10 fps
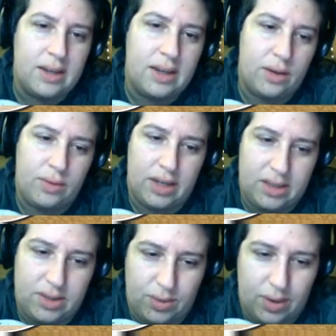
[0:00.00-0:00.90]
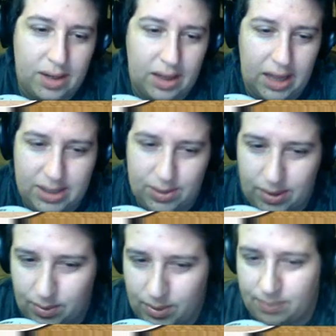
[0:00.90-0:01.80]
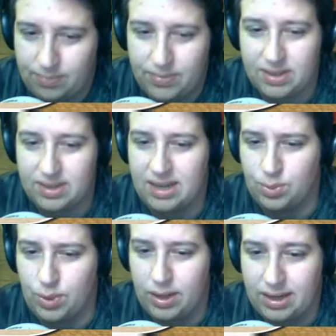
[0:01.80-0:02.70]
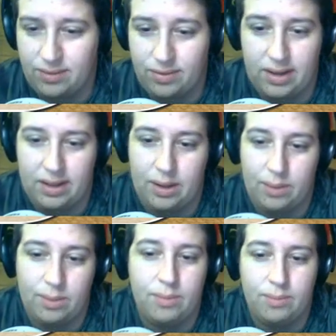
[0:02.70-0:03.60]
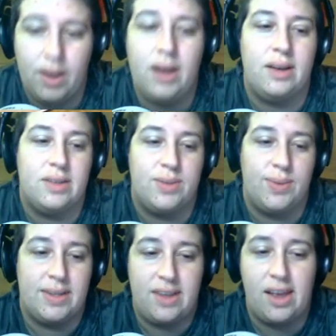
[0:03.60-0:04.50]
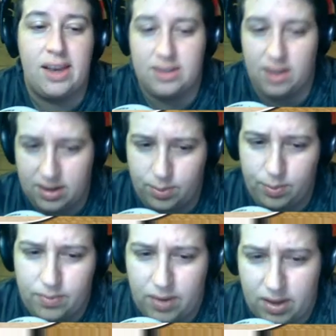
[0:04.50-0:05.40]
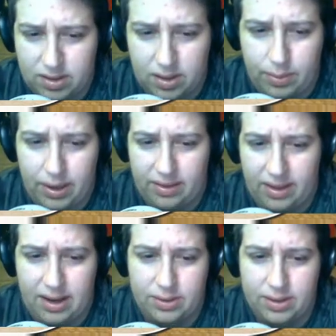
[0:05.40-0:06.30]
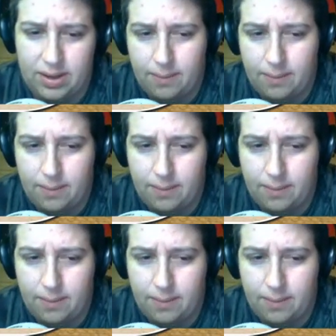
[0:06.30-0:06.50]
Cove glanced around the room, his eyes wide, and finally paused with his gaze locked onto the back of the house.